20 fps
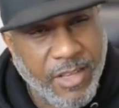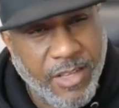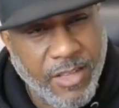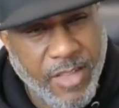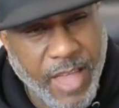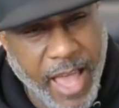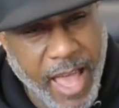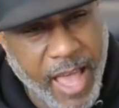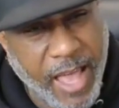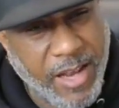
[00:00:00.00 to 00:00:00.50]

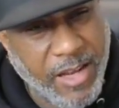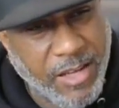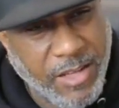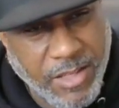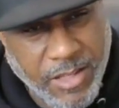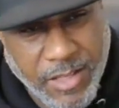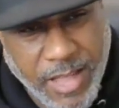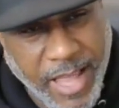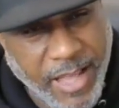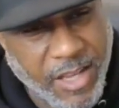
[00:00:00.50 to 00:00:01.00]
That
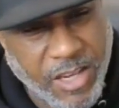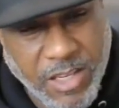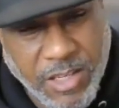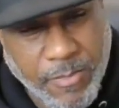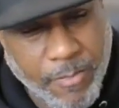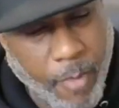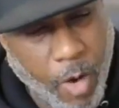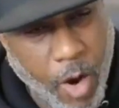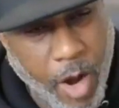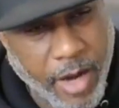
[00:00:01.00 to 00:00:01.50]
they
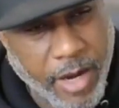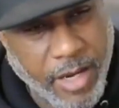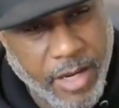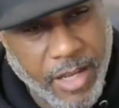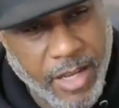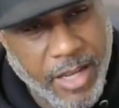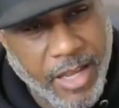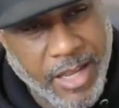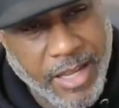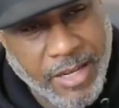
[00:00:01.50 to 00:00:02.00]
couldn't market
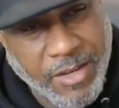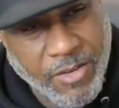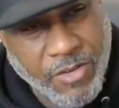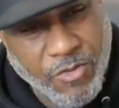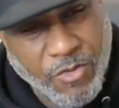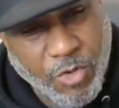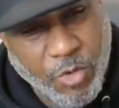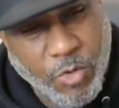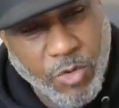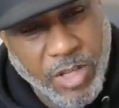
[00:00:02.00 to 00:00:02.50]
it and
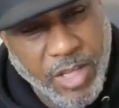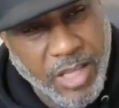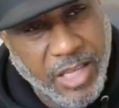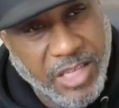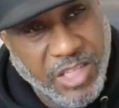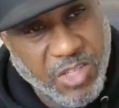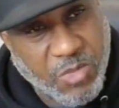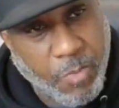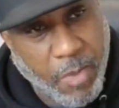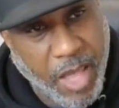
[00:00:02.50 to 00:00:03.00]
truly
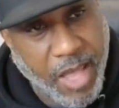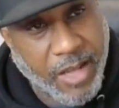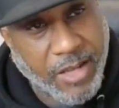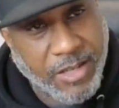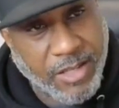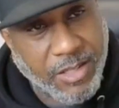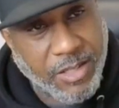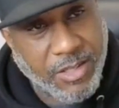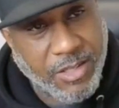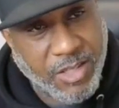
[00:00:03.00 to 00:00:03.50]

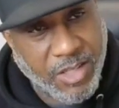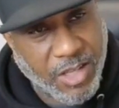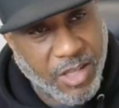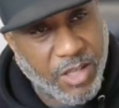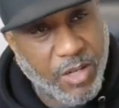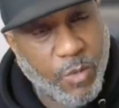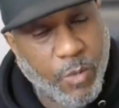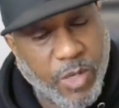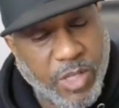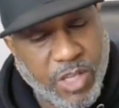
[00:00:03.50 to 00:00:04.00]
expect to
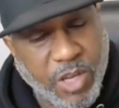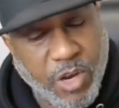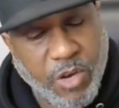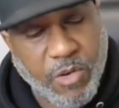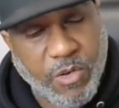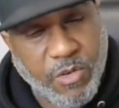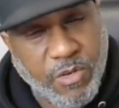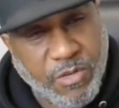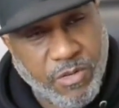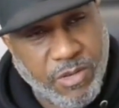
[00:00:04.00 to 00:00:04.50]
get a
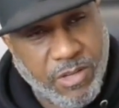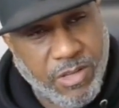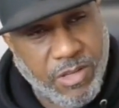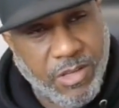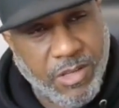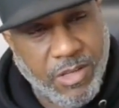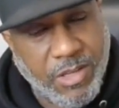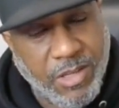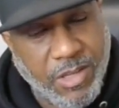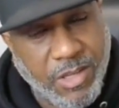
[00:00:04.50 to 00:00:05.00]
return.
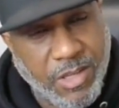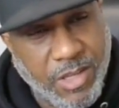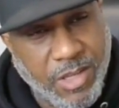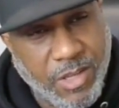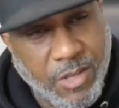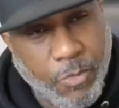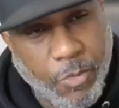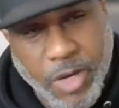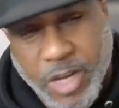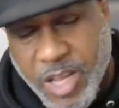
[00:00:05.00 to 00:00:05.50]

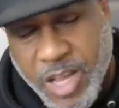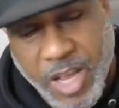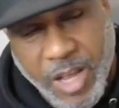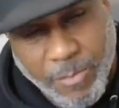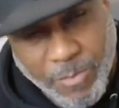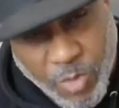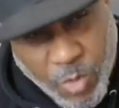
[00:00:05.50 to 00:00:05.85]
Well, here I'm